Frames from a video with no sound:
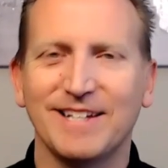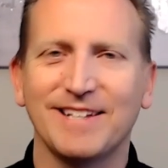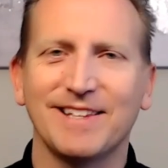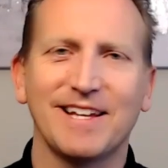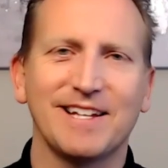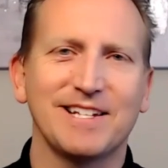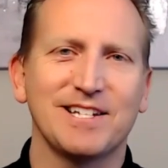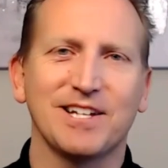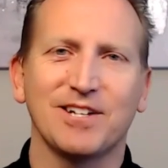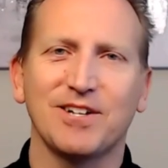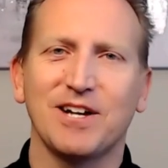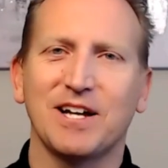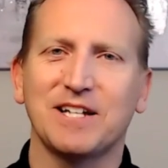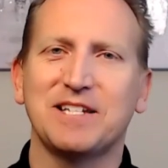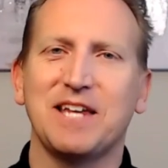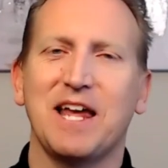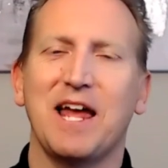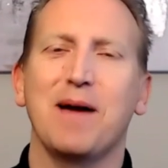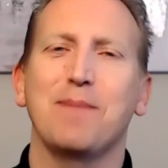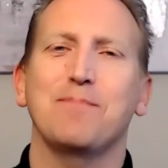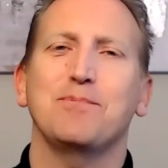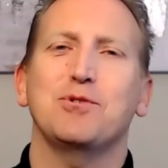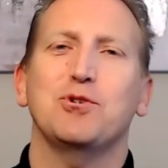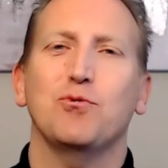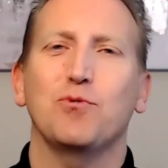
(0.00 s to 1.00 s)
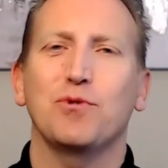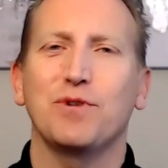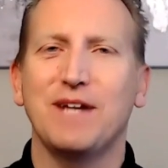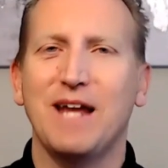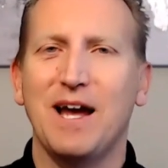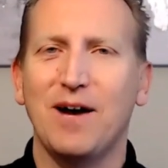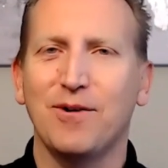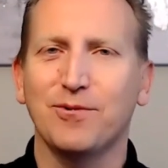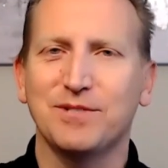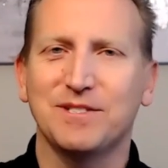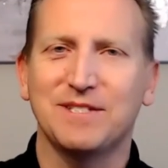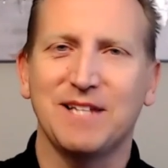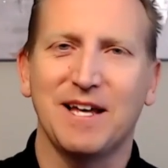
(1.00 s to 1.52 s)
And then to attempt to
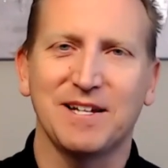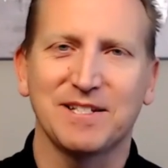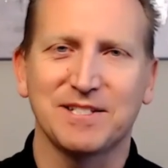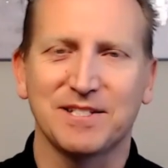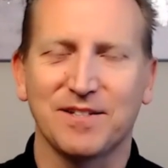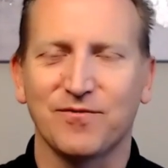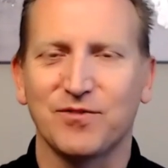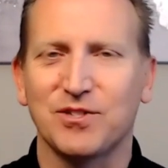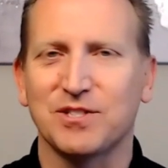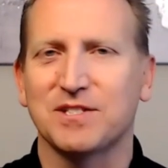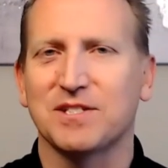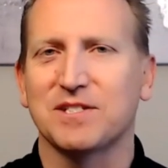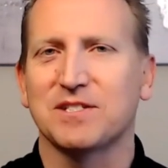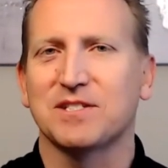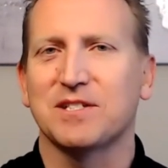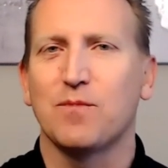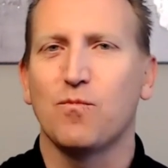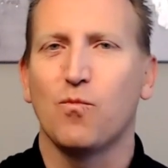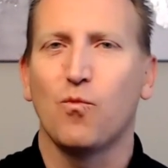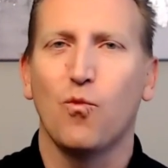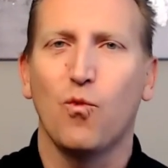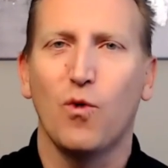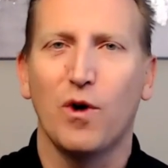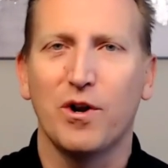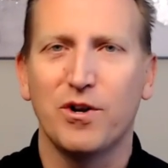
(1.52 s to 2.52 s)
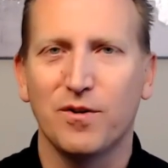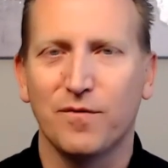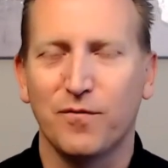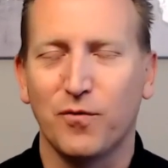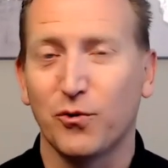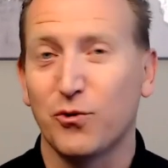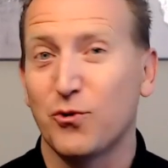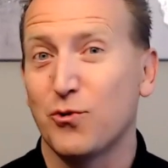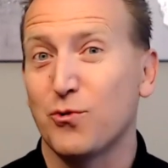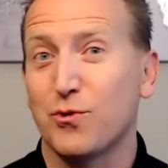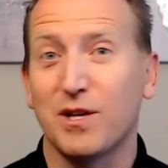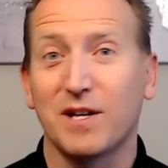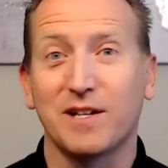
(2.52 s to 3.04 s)
announce that as if this is some wonderful
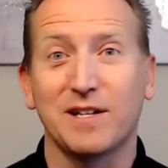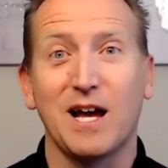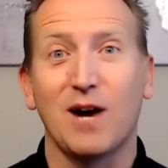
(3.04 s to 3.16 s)
new thing.